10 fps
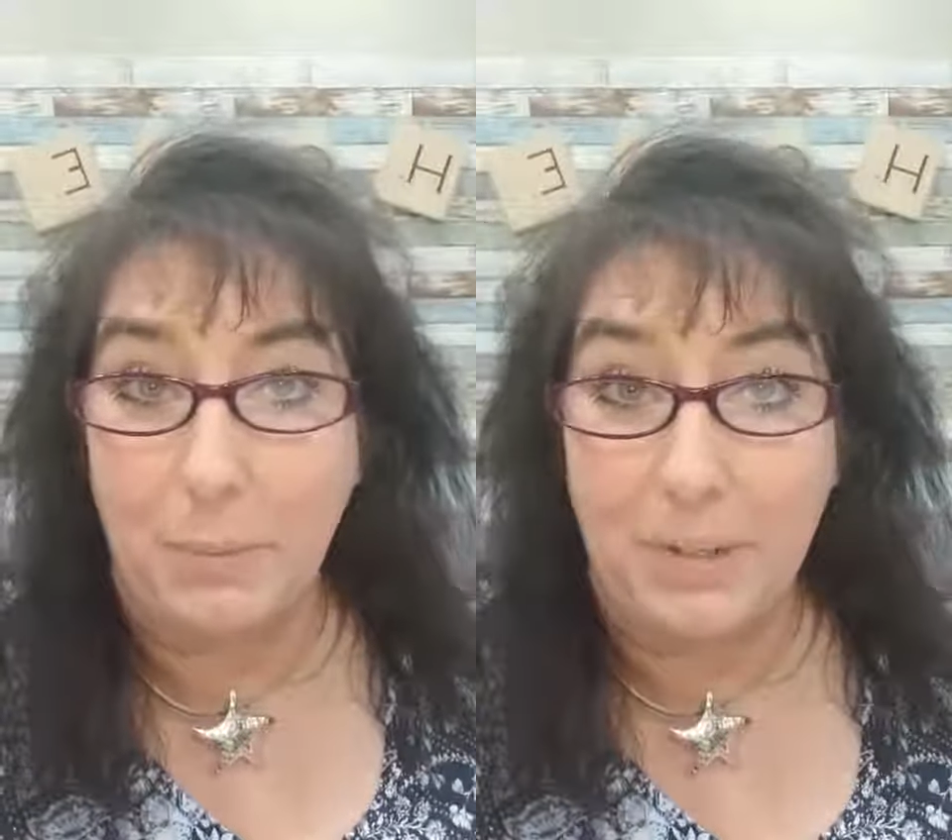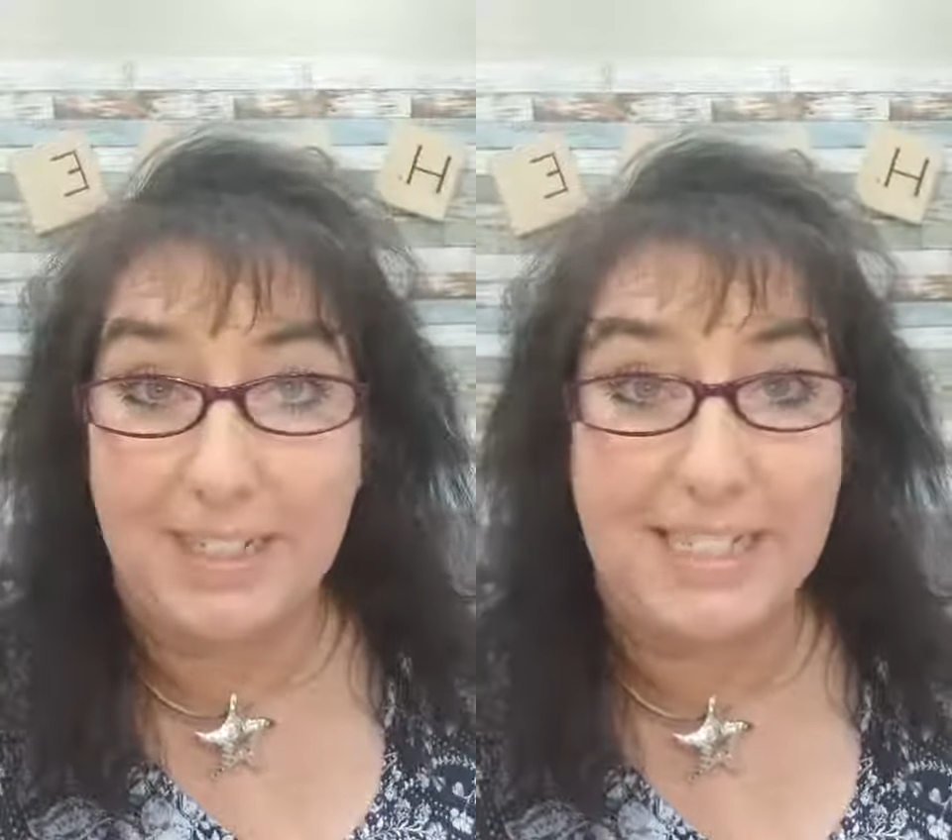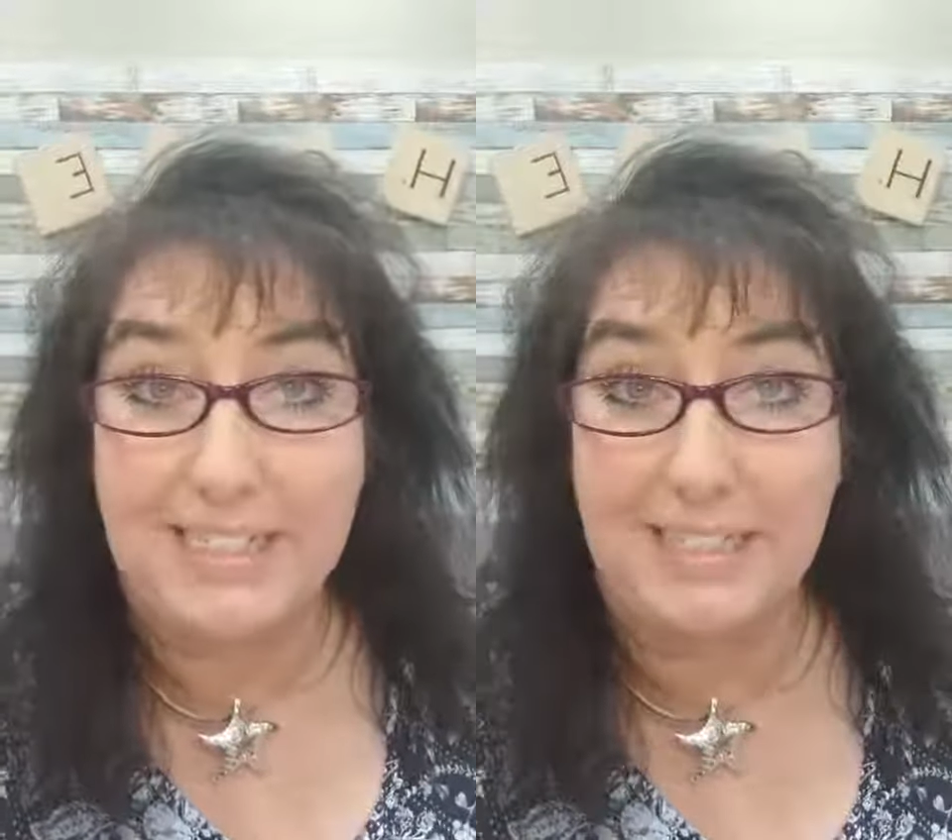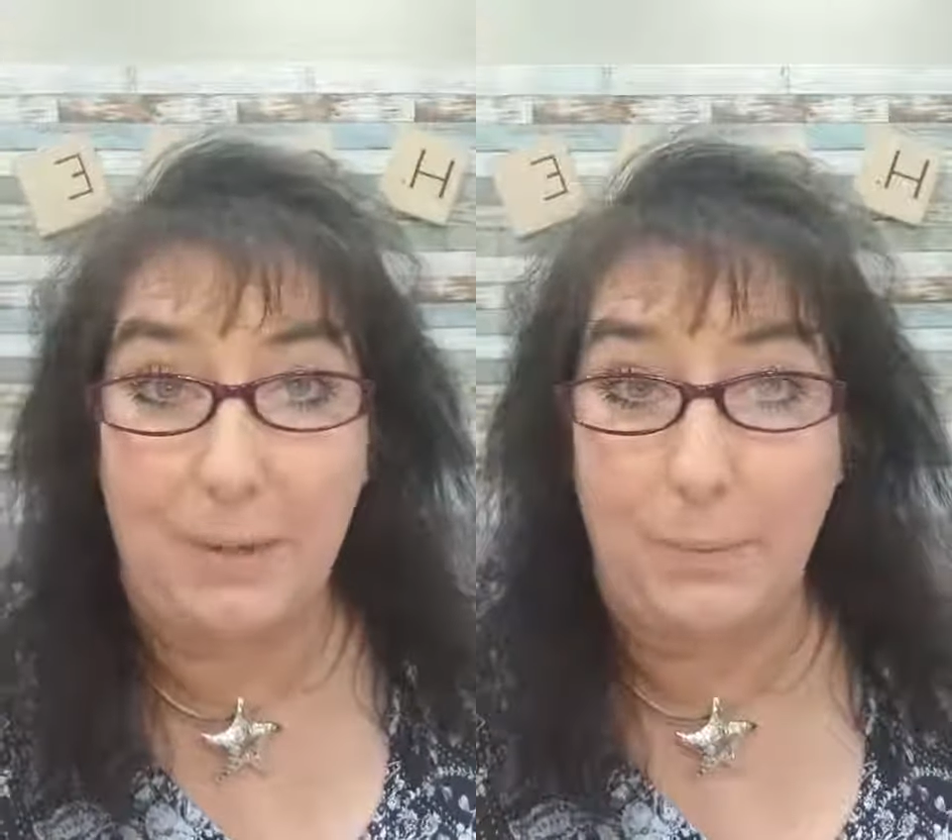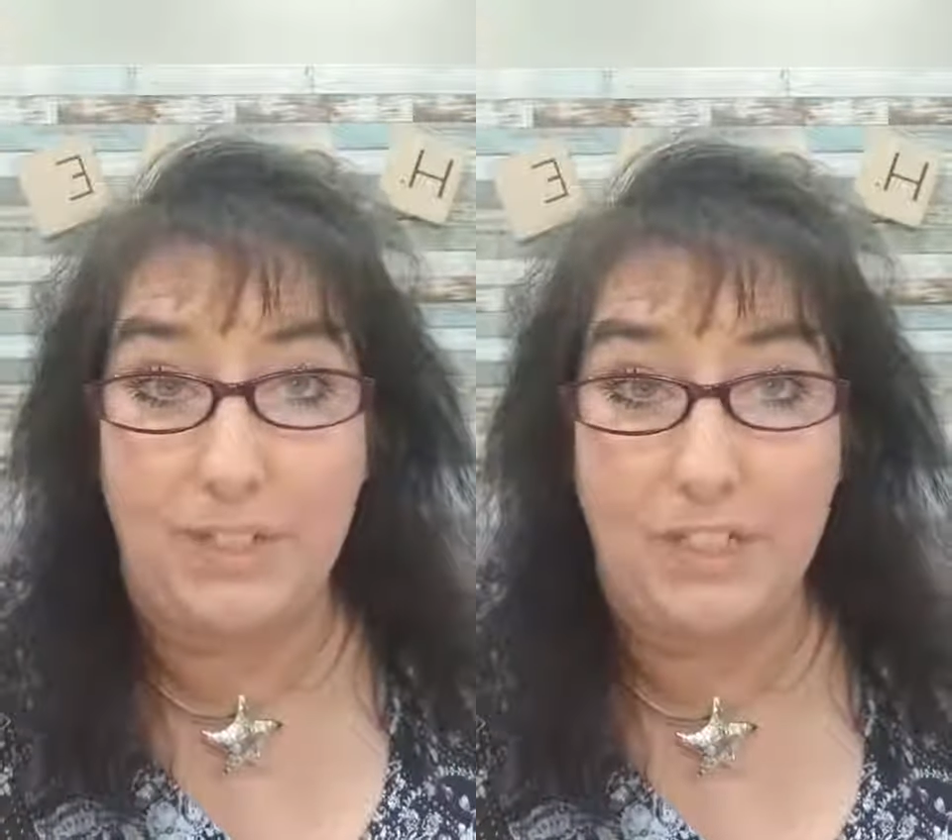what it is
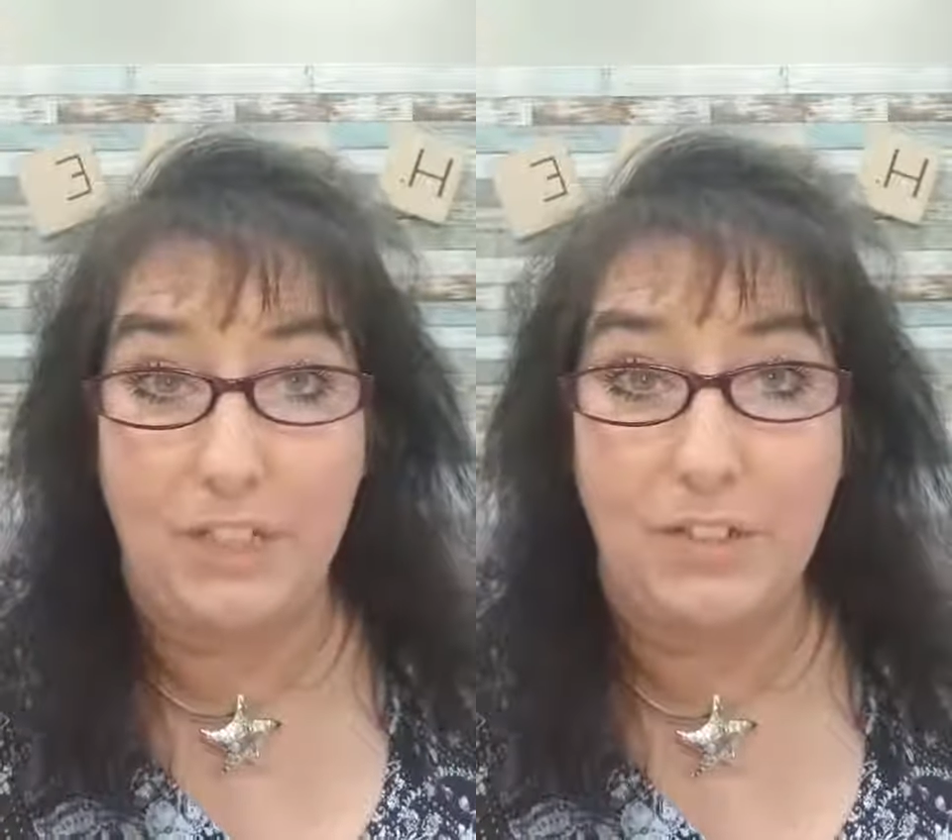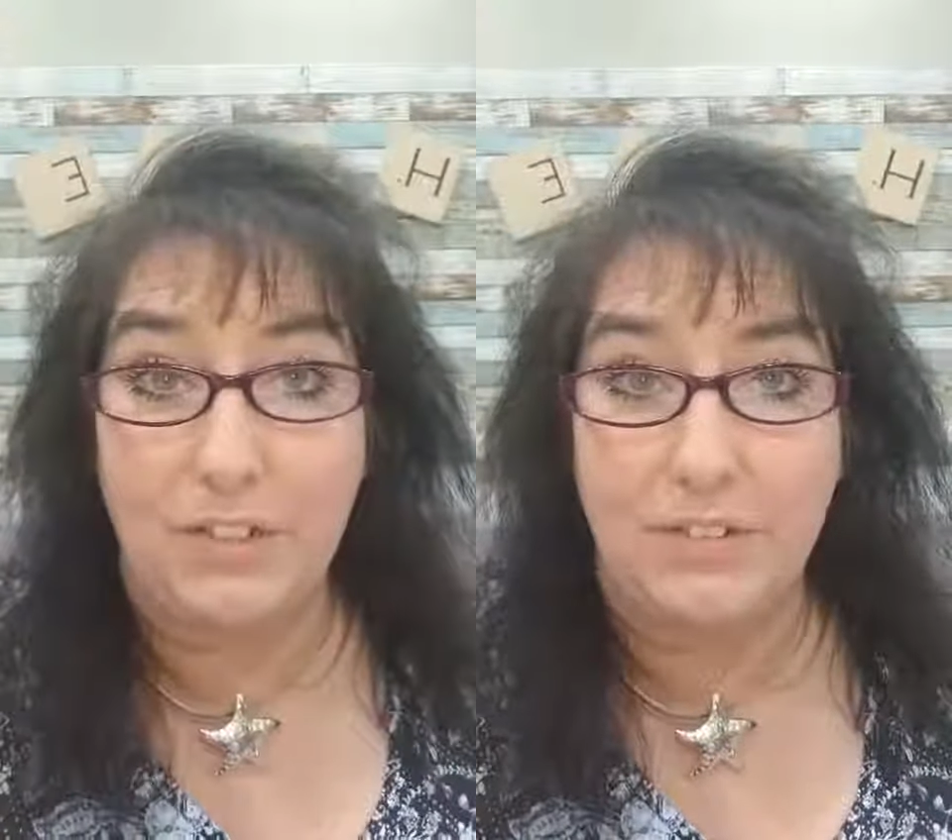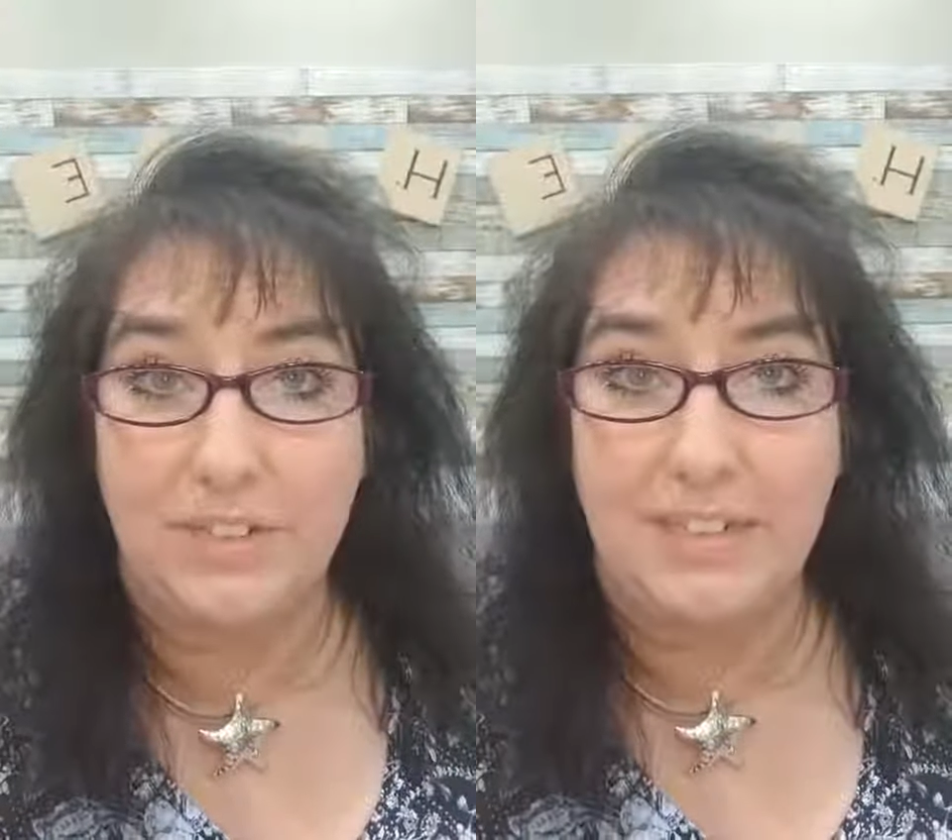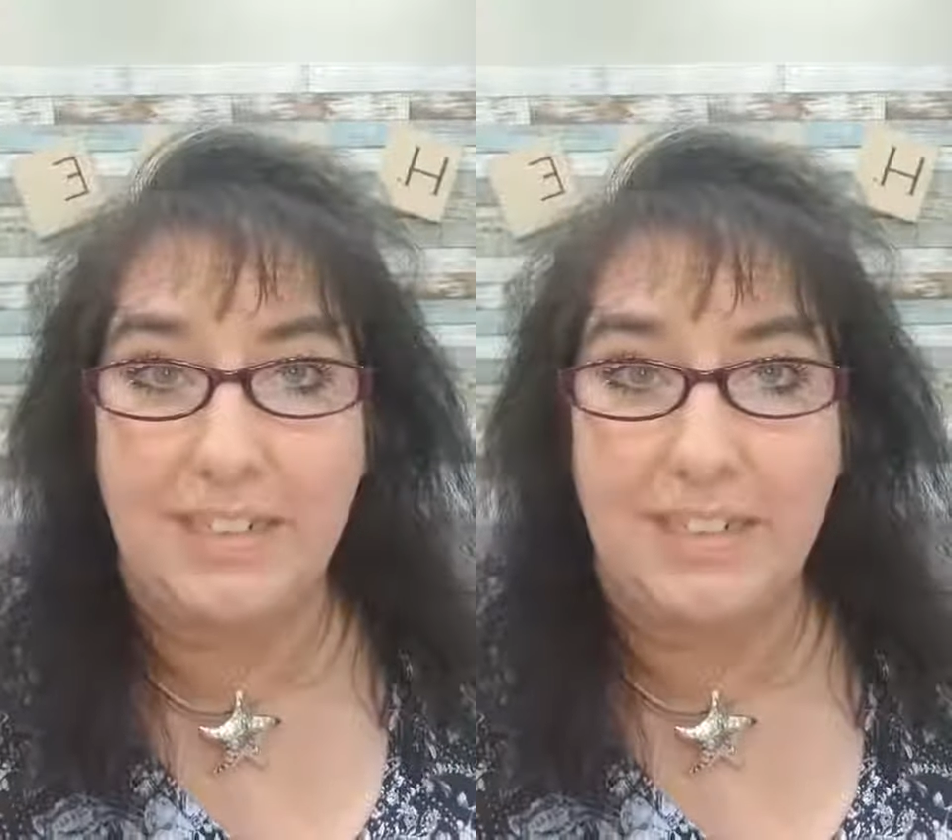that we do.